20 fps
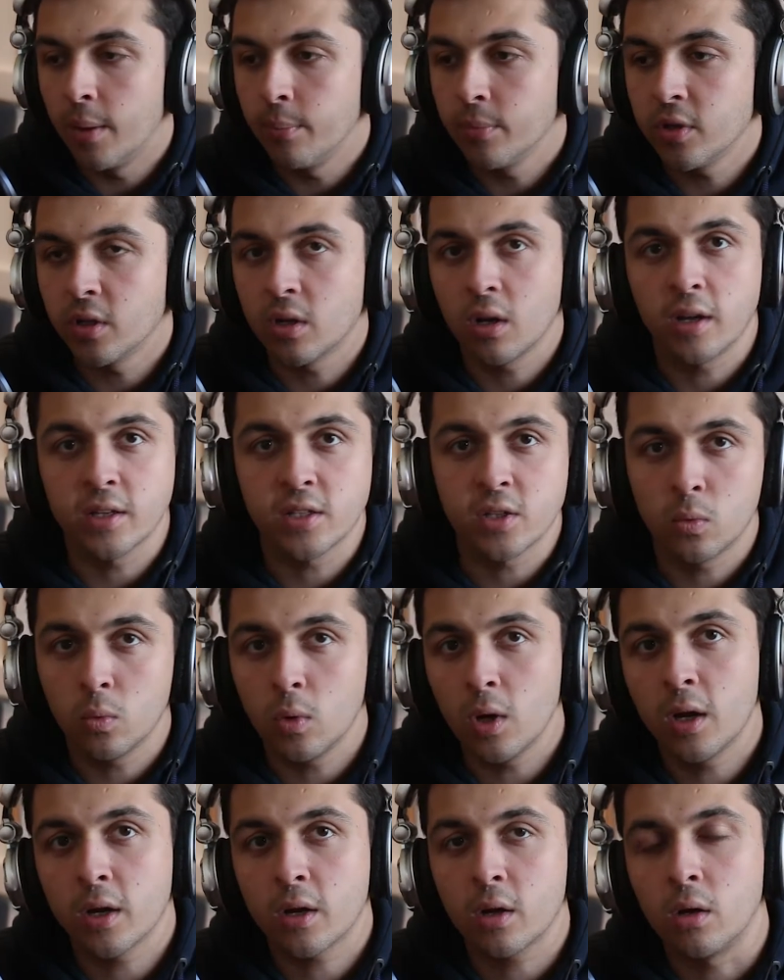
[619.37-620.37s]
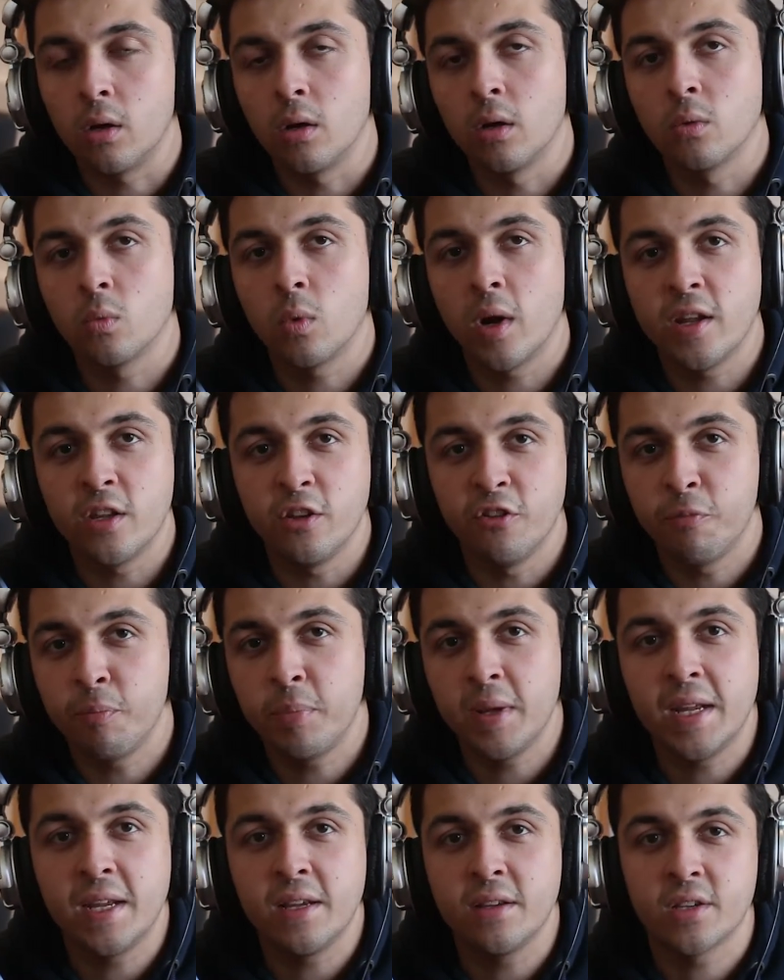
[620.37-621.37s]
you'd like to work on, where you've
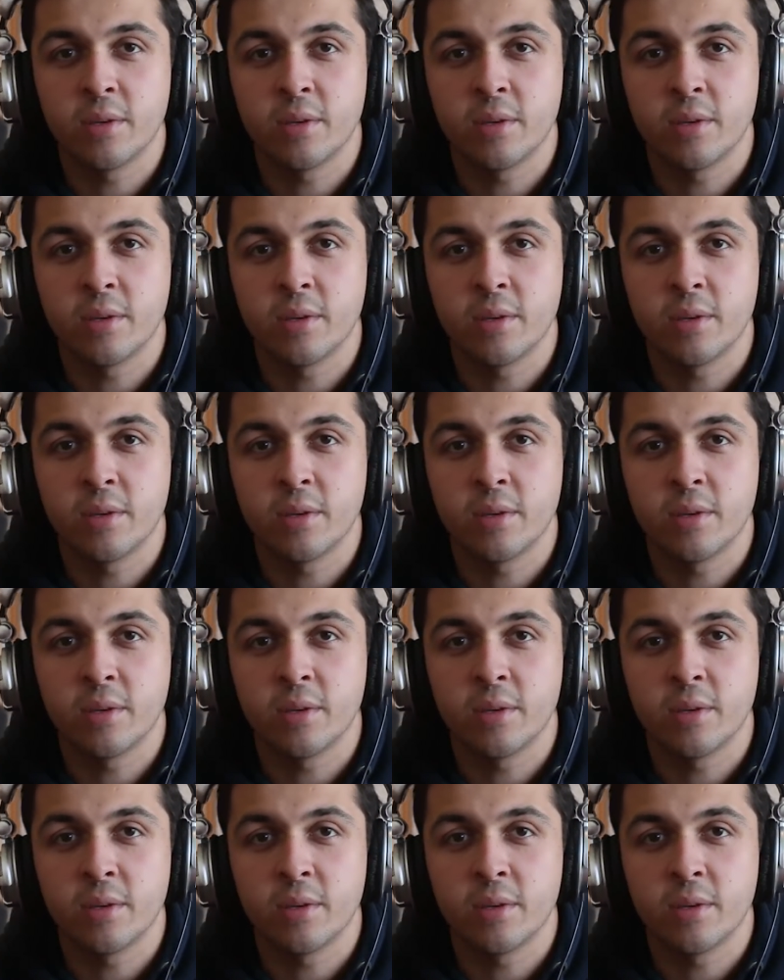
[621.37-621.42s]
been,